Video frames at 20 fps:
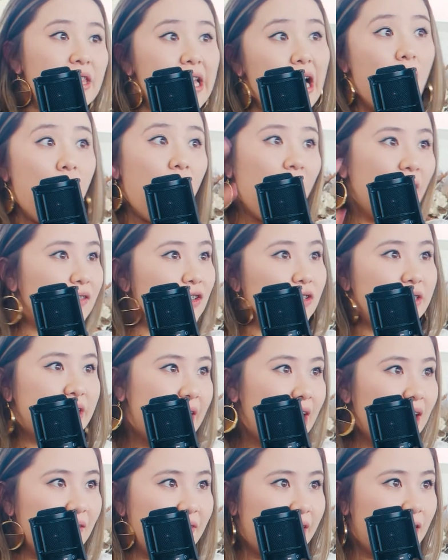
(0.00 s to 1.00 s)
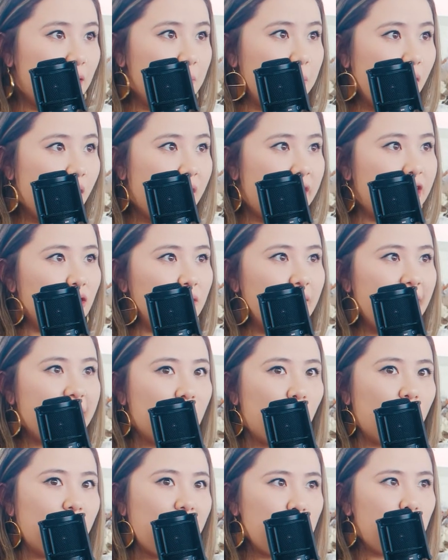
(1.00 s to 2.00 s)
They all have your date available. And you're
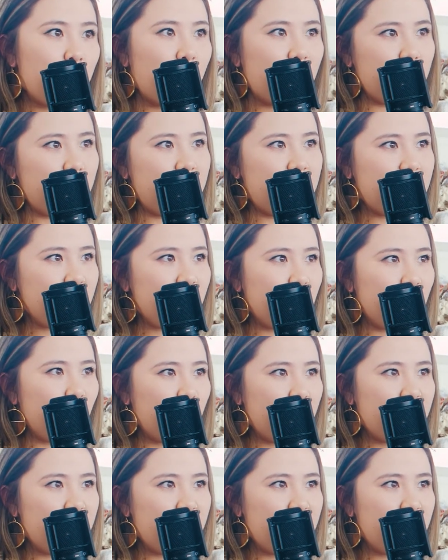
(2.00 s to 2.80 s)
like, okay, what do?